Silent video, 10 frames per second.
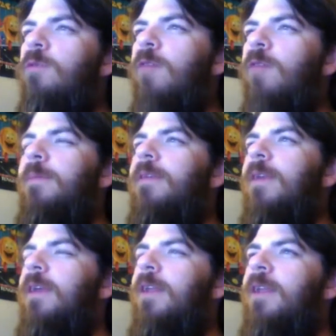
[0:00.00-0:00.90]
rape
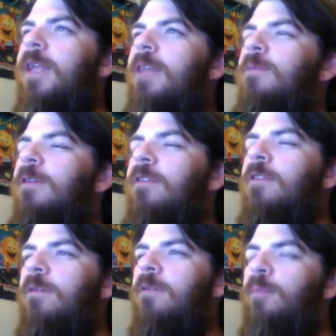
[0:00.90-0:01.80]
scene in Death Wish 2.
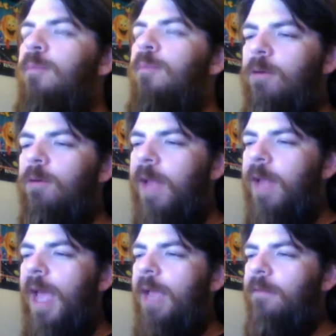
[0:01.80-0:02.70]
Brutal gang
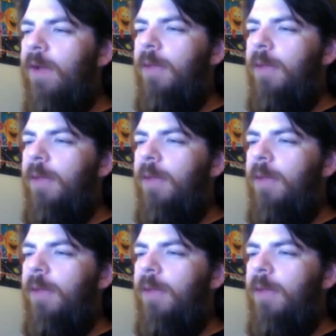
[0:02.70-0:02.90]
rape.